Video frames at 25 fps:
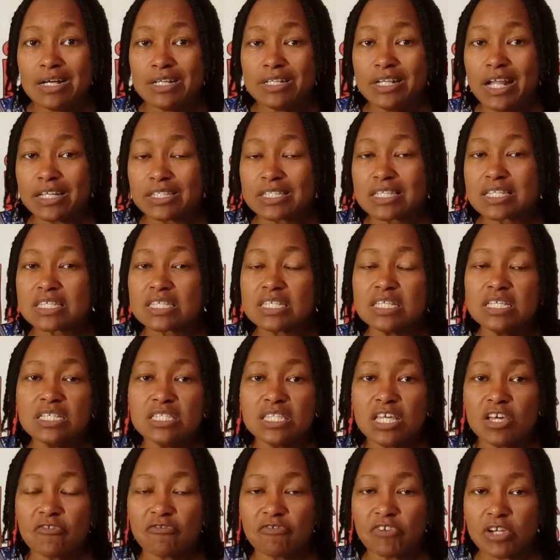Now the
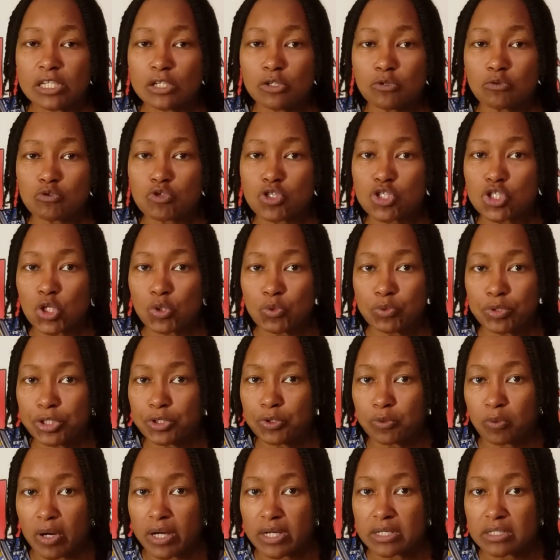seed that fell on stony
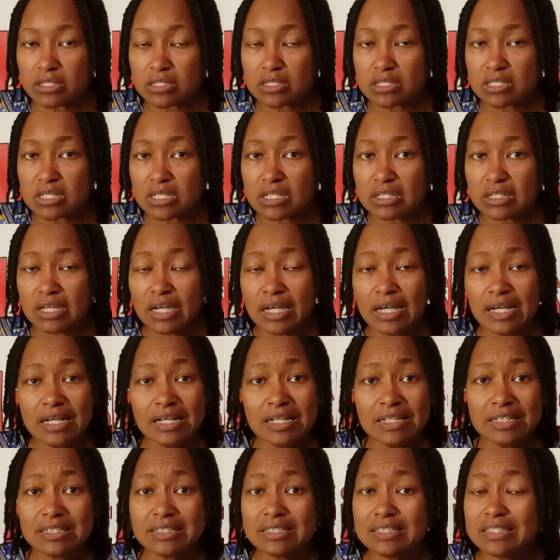ground,
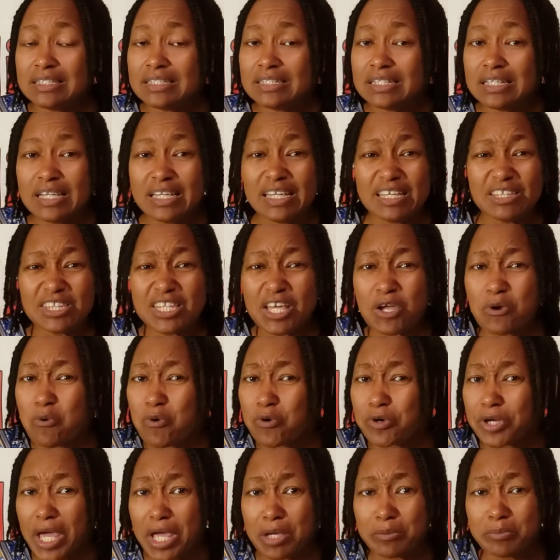they
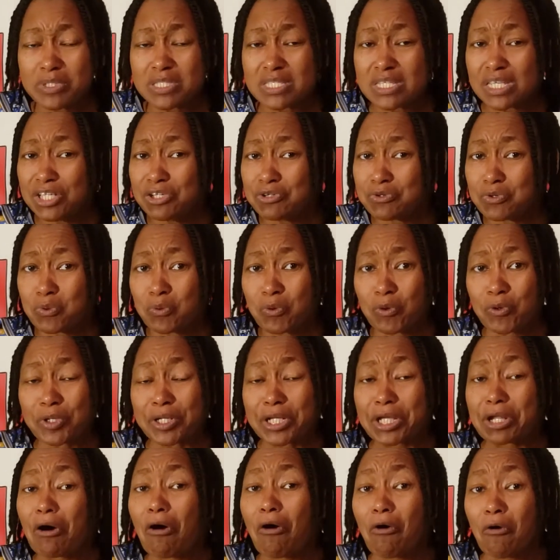weren't able to hear the word
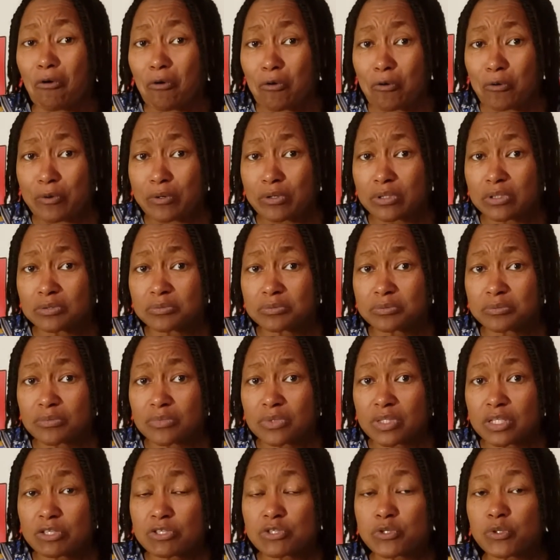at all.
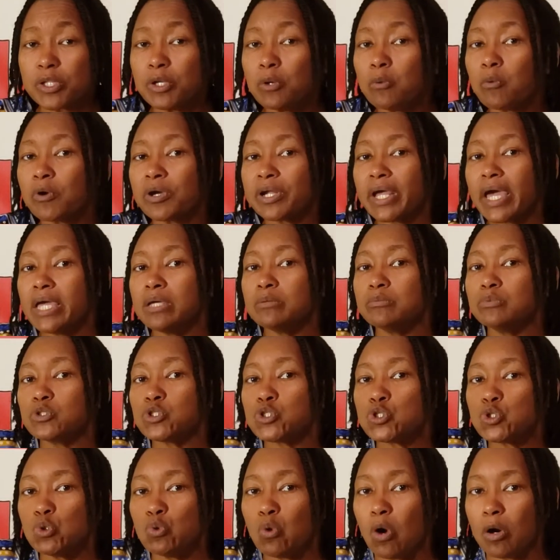So they weren't able
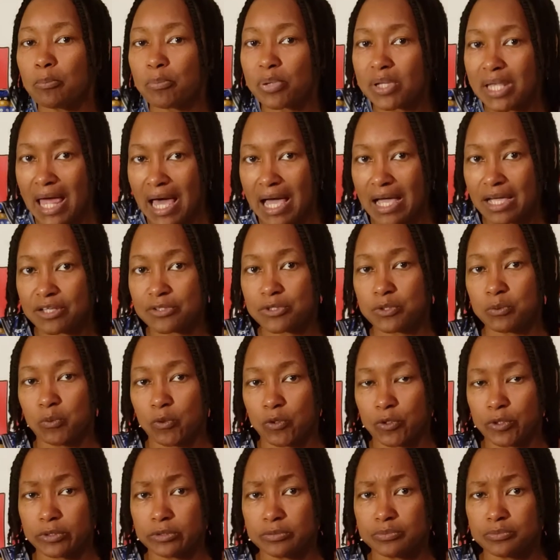to apply the
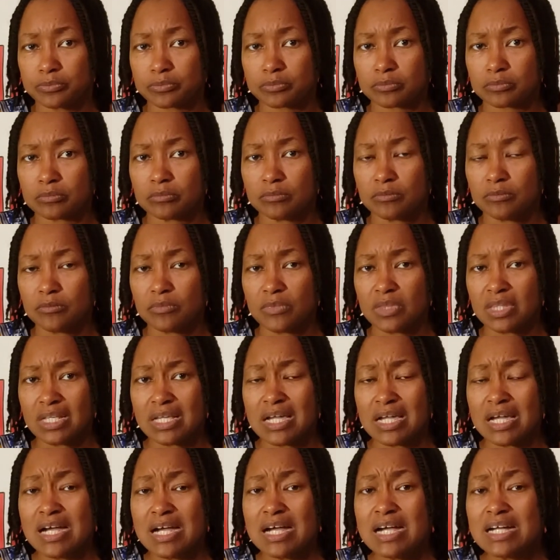word.
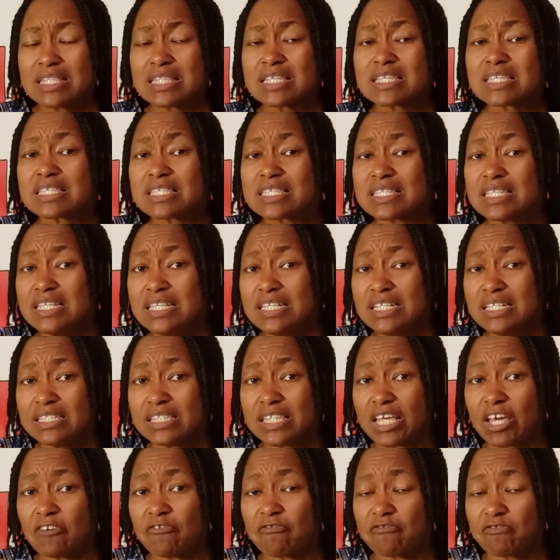The seed
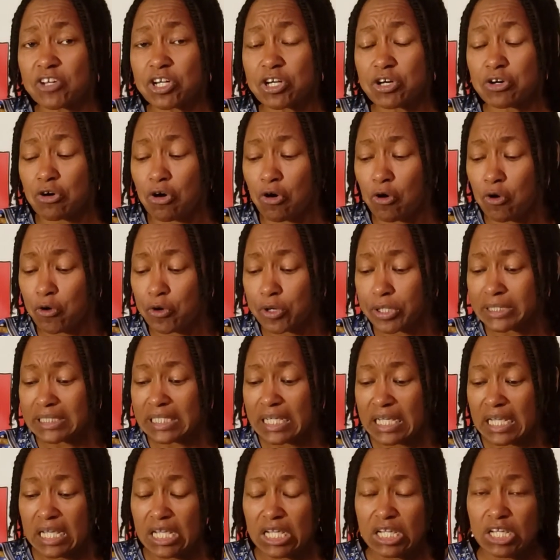that fell on